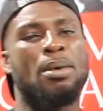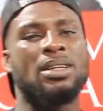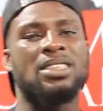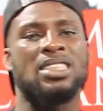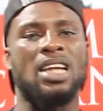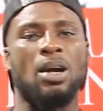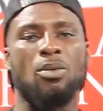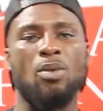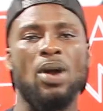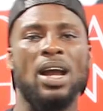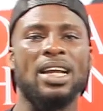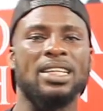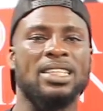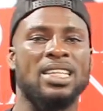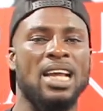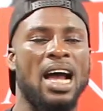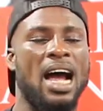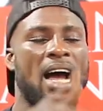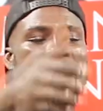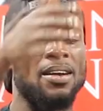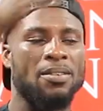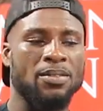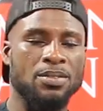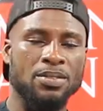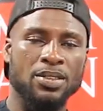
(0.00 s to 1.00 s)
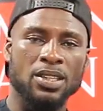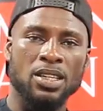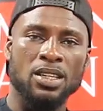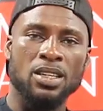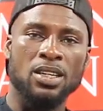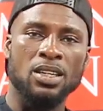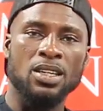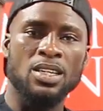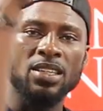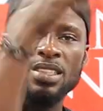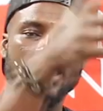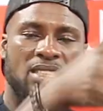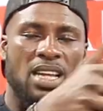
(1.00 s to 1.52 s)
my director,
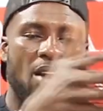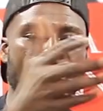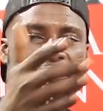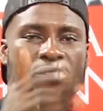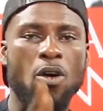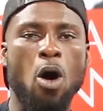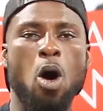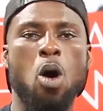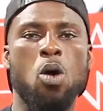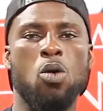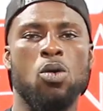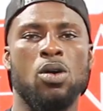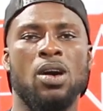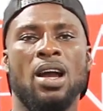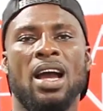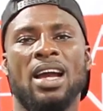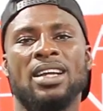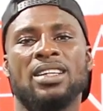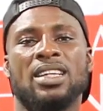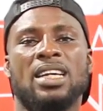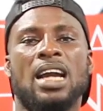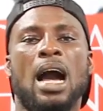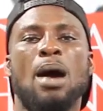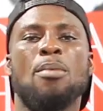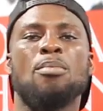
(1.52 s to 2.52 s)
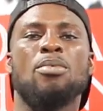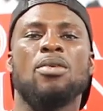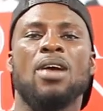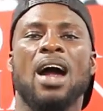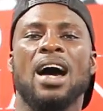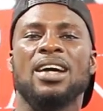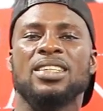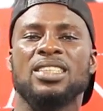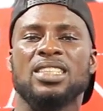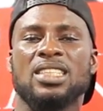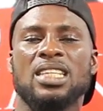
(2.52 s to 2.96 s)
Steve-O, and camera